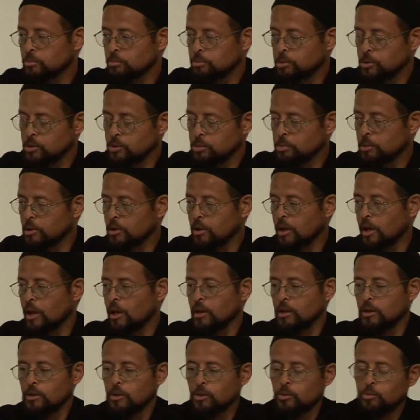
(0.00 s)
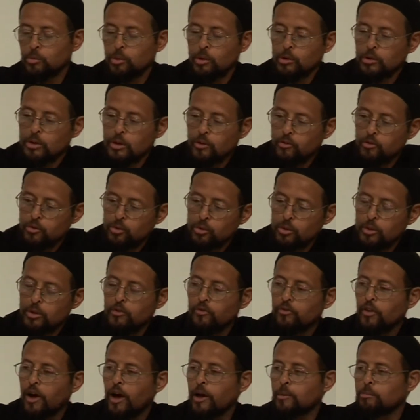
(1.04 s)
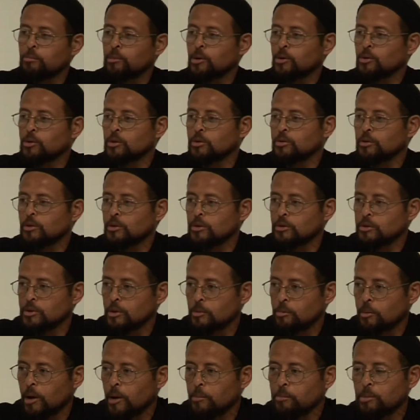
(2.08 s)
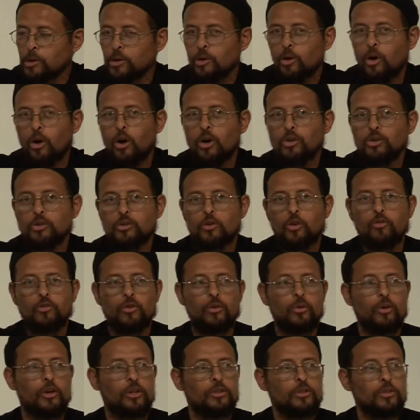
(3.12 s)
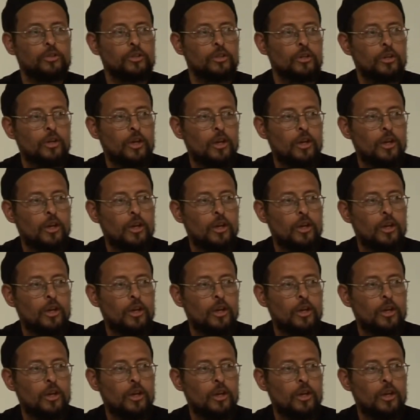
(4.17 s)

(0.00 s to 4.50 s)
Bismillah. Here, we'll give 25 million because there might be cost overruns.